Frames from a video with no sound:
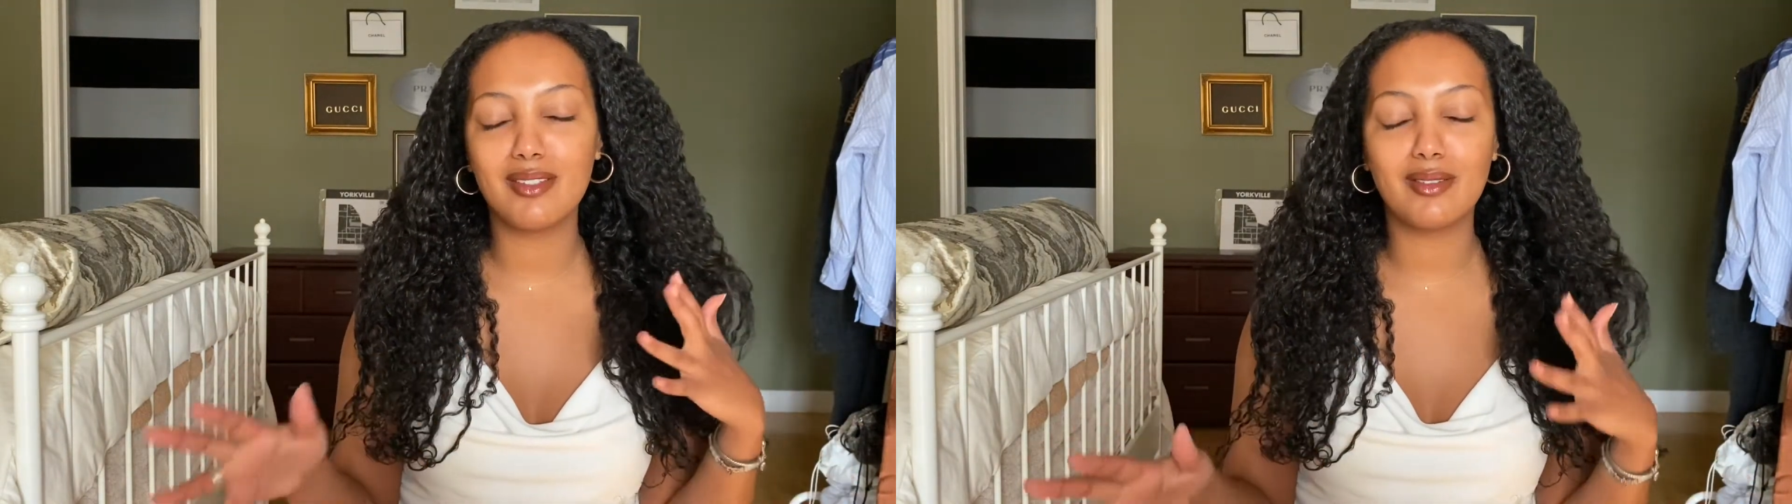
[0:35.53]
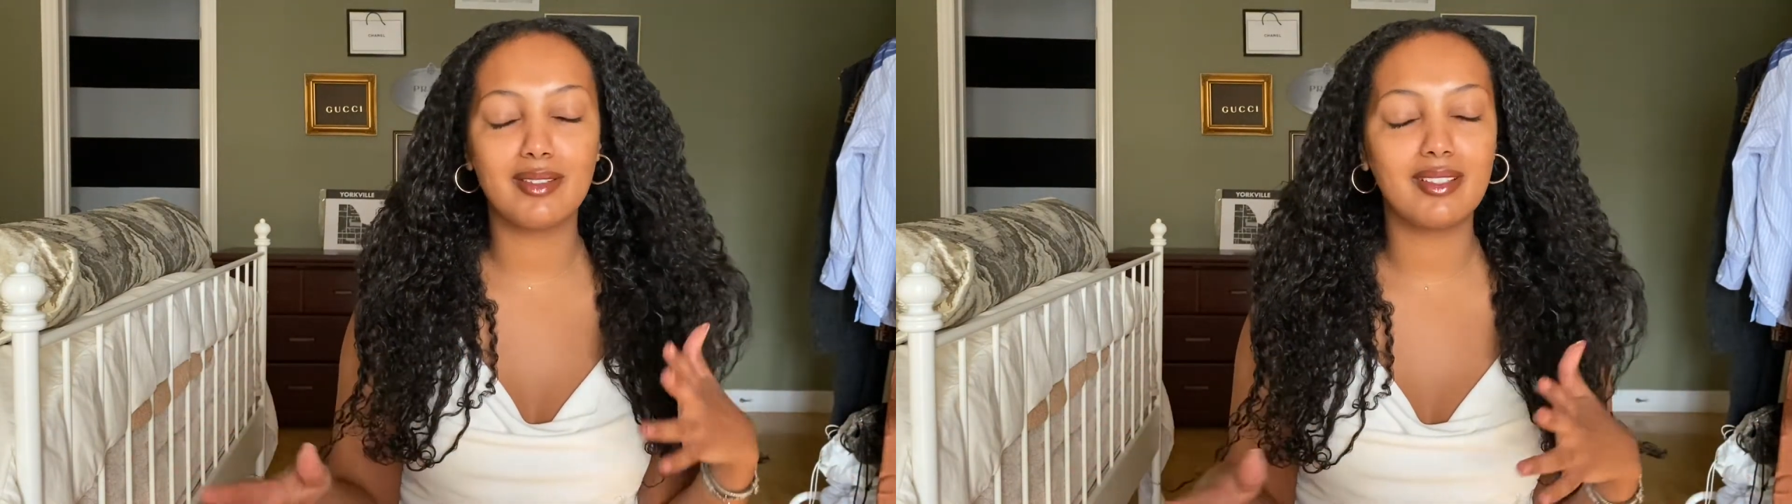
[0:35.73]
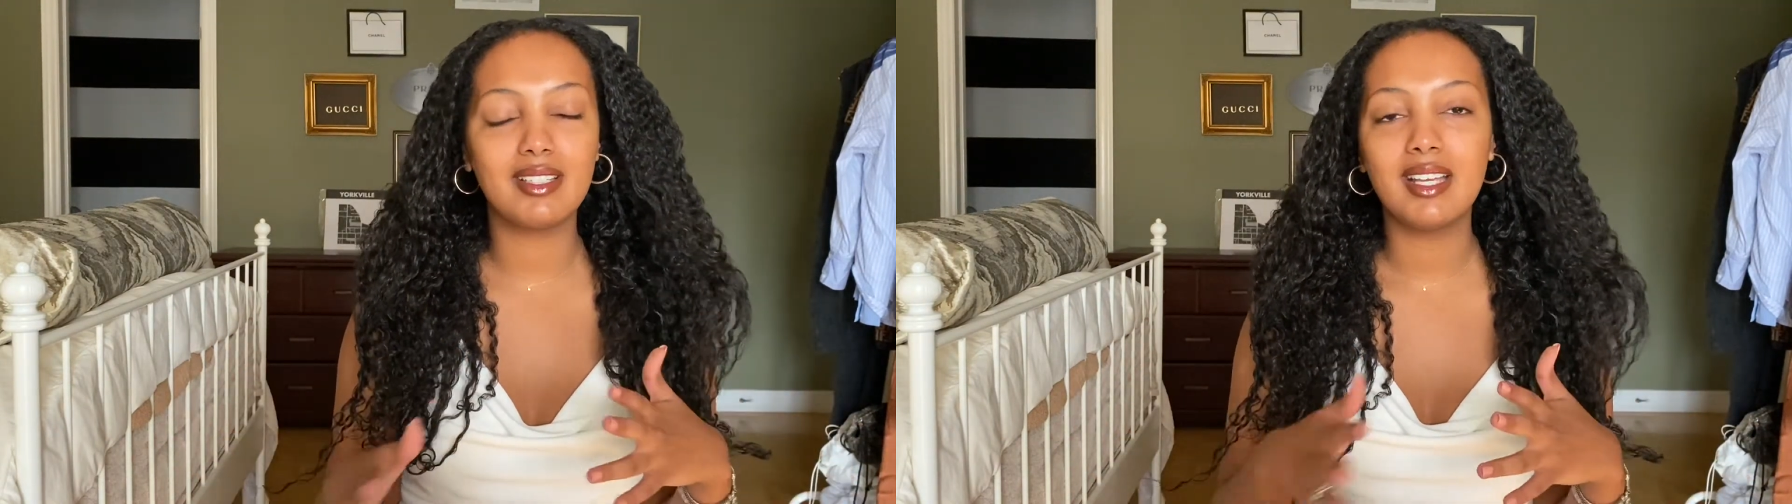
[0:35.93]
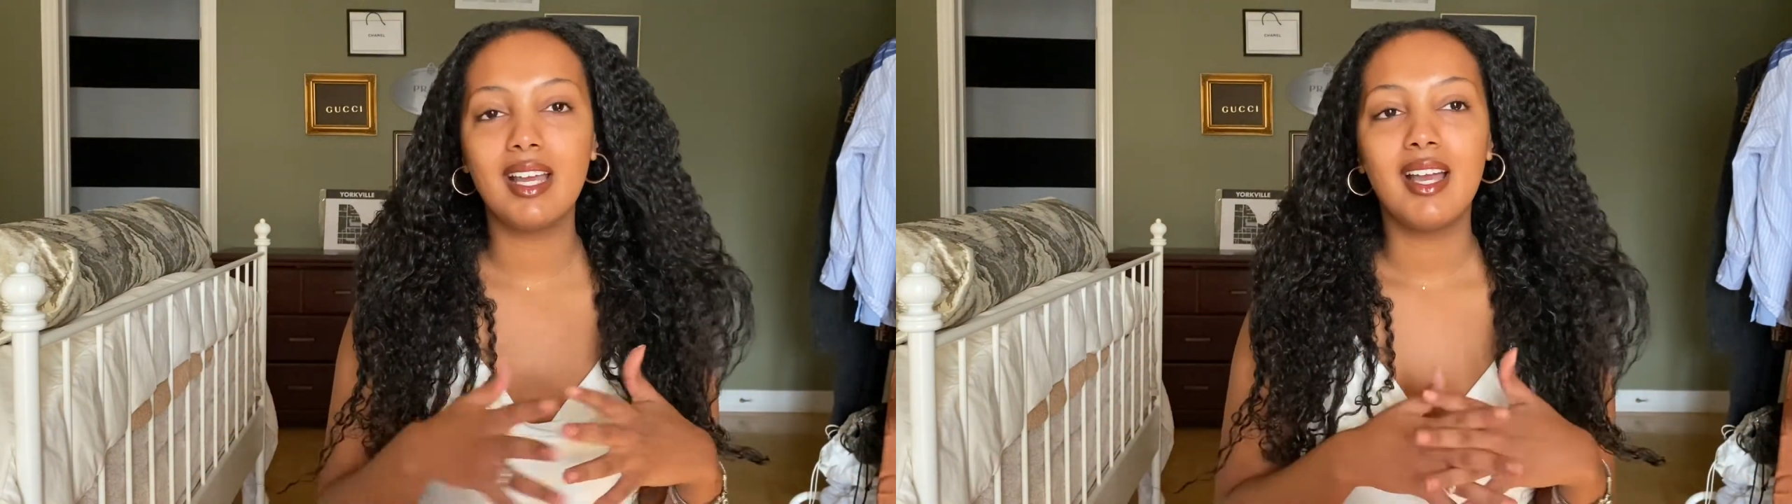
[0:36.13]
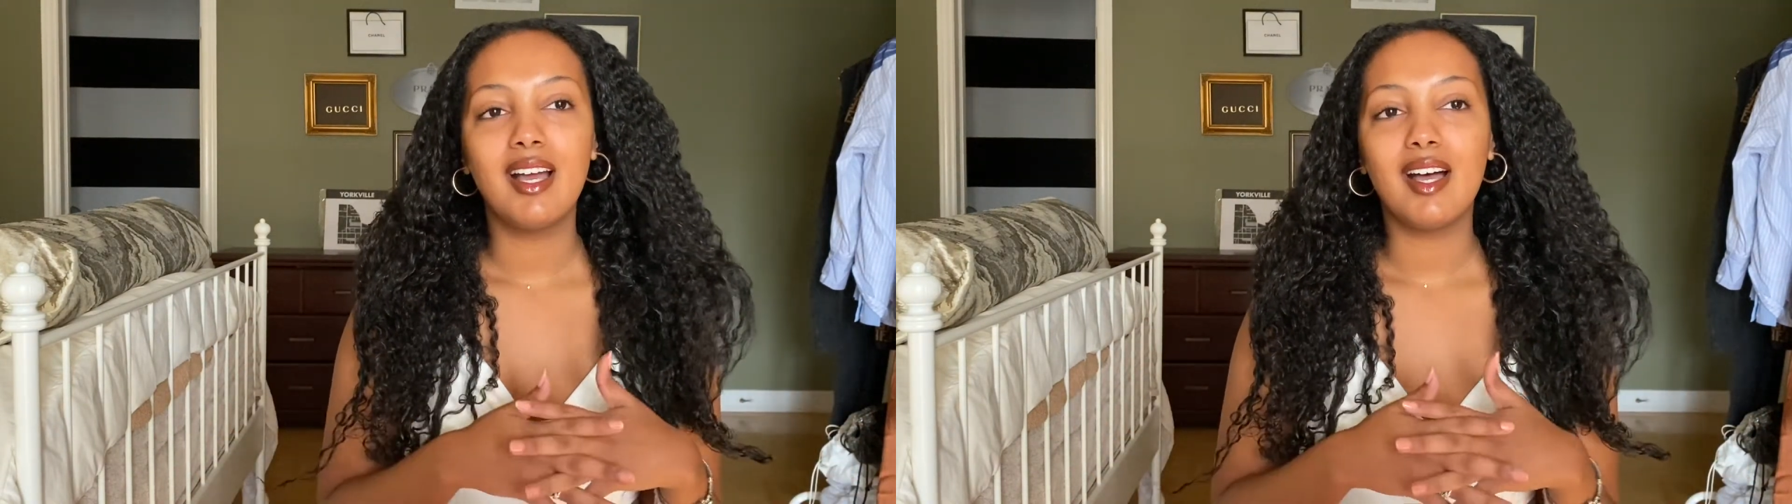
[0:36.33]
And
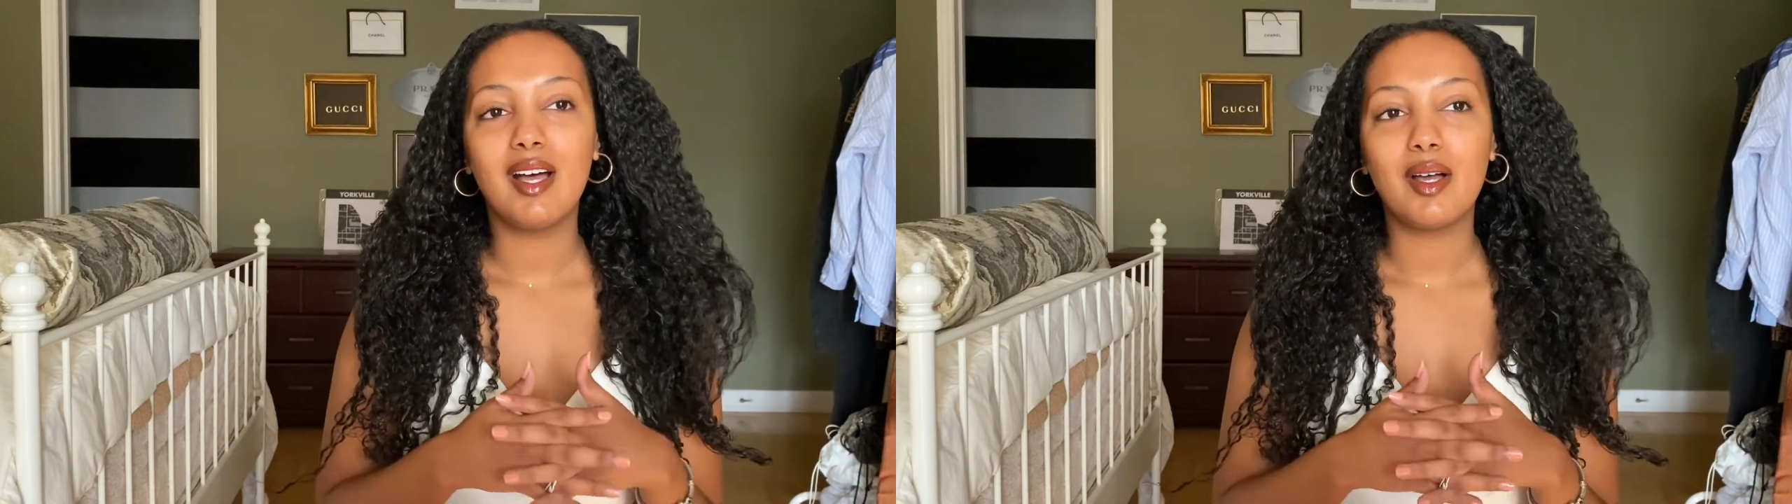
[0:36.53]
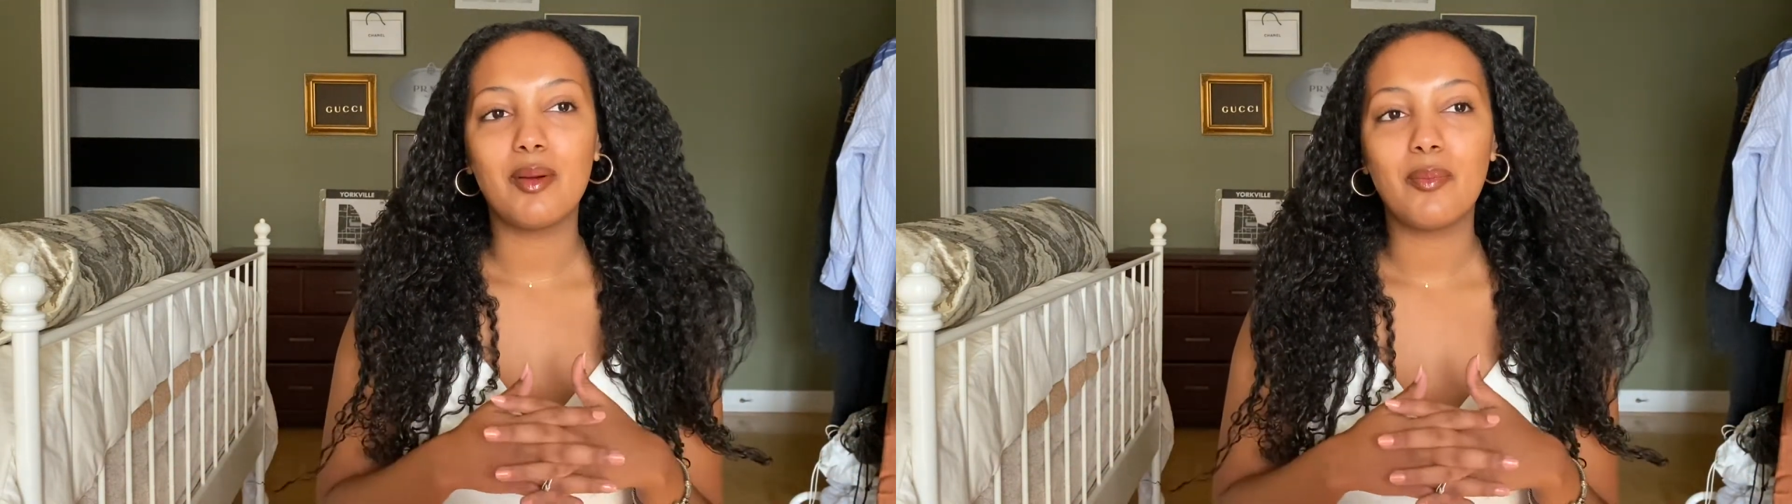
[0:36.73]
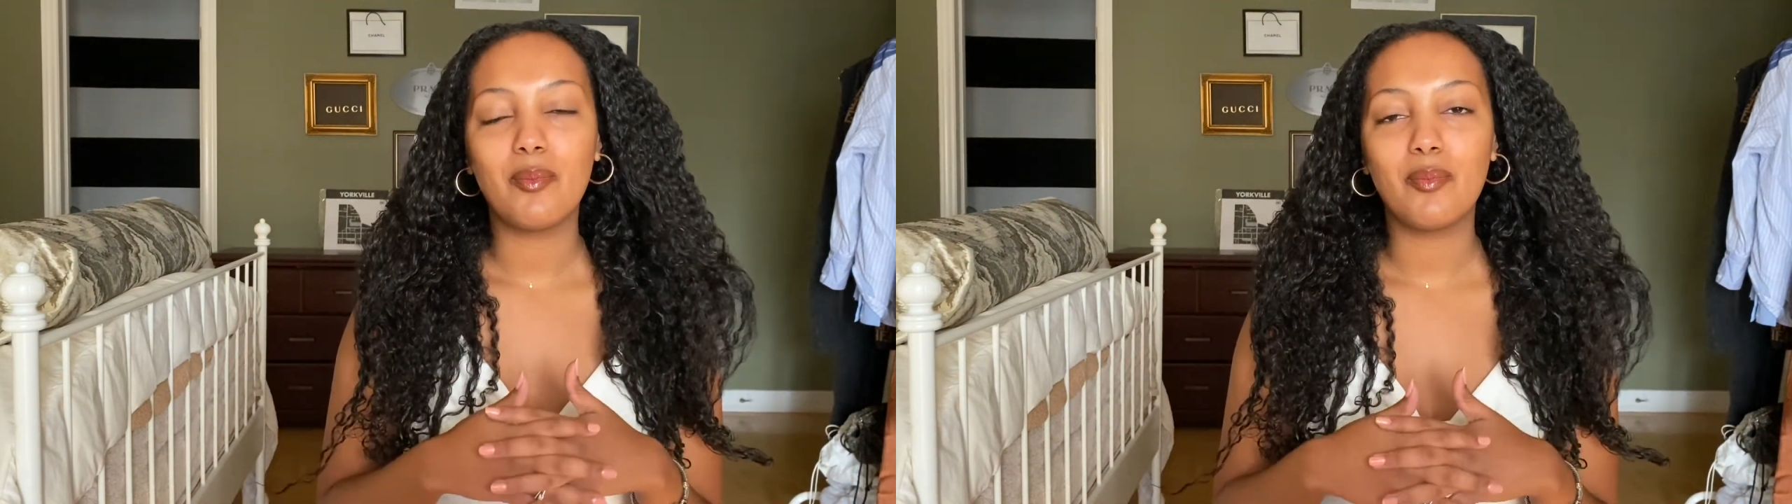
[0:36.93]
um,